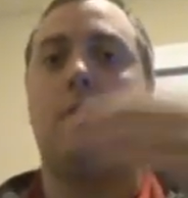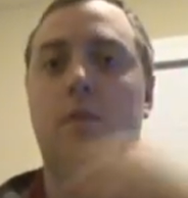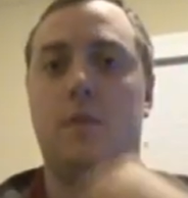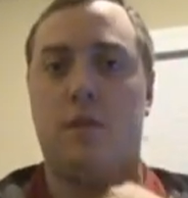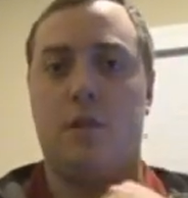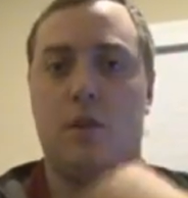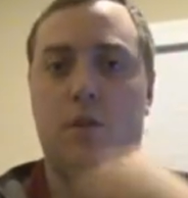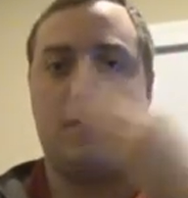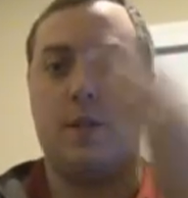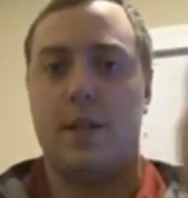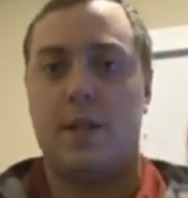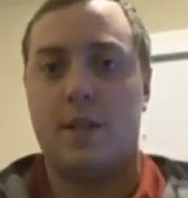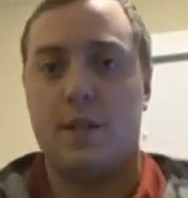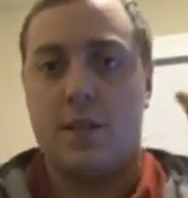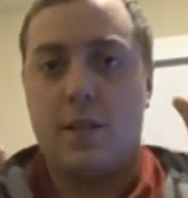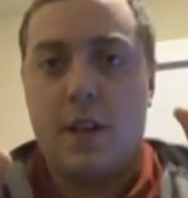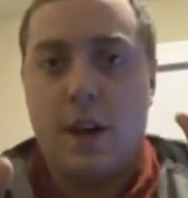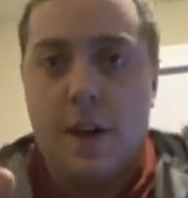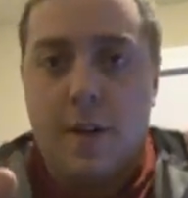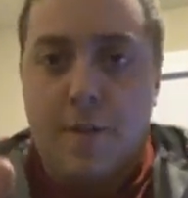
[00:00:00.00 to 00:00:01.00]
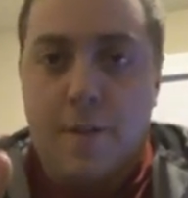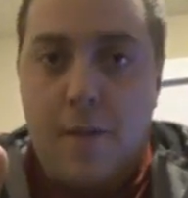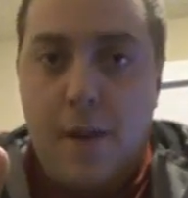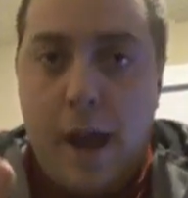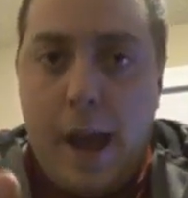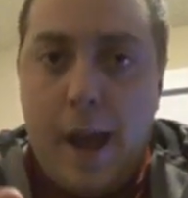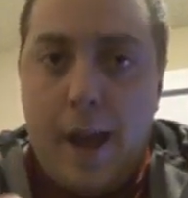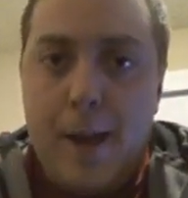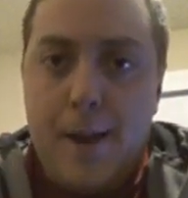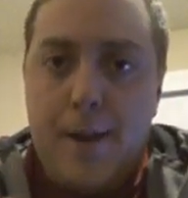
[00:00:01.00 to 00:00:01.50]
excuse me. Stuff.
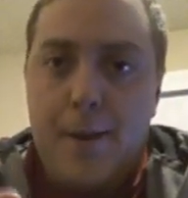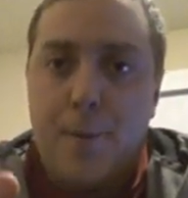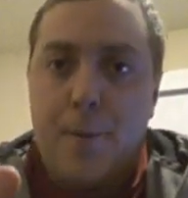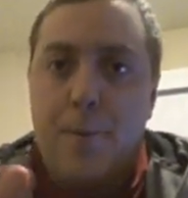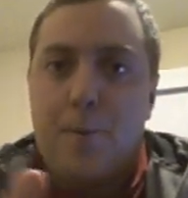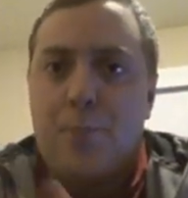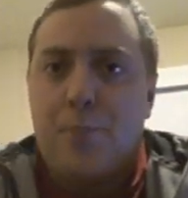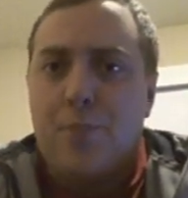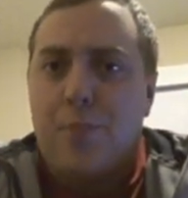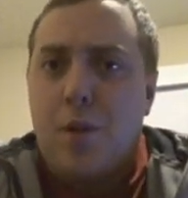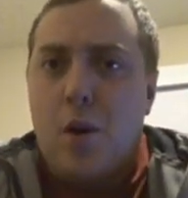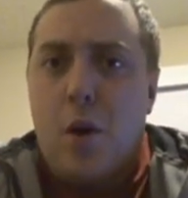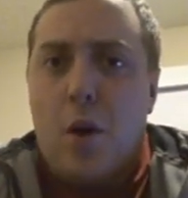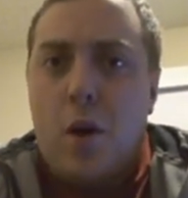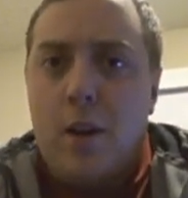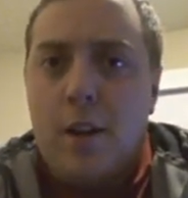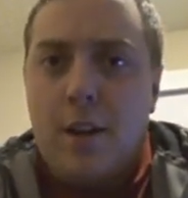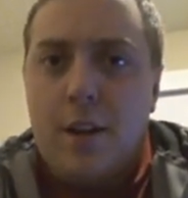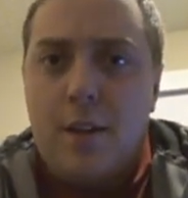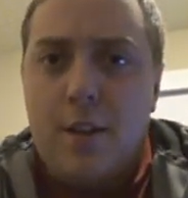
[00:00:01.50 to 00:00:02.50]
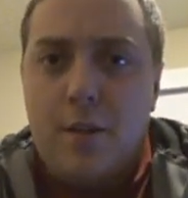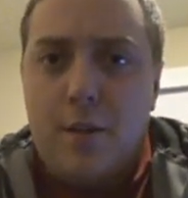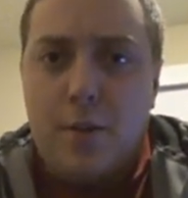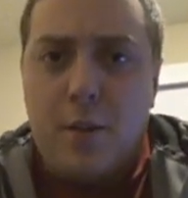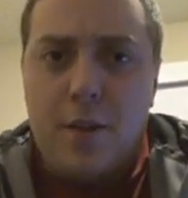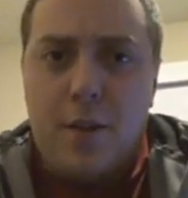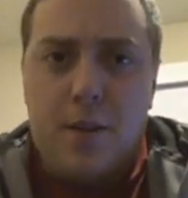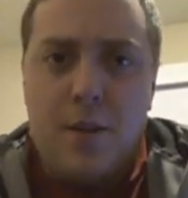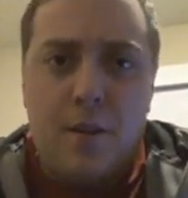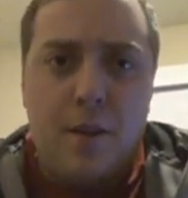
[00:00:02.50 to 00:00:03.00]
And all he does
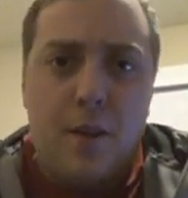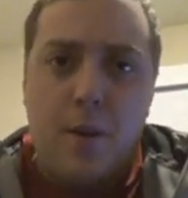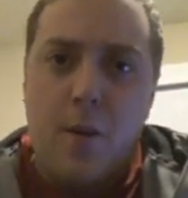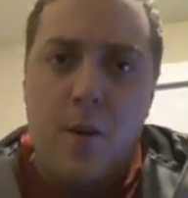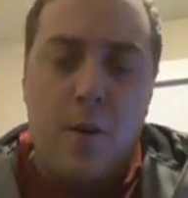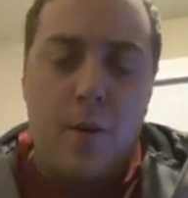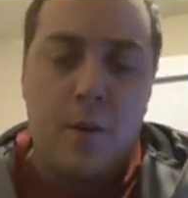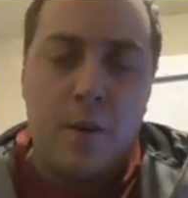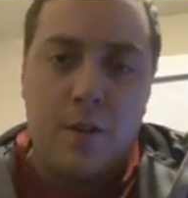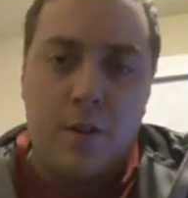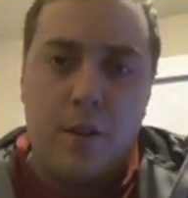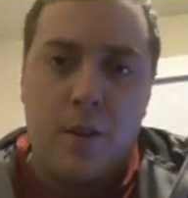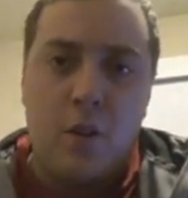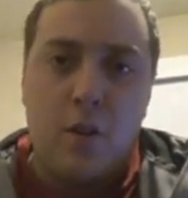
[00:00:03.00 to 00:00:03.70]
with her is he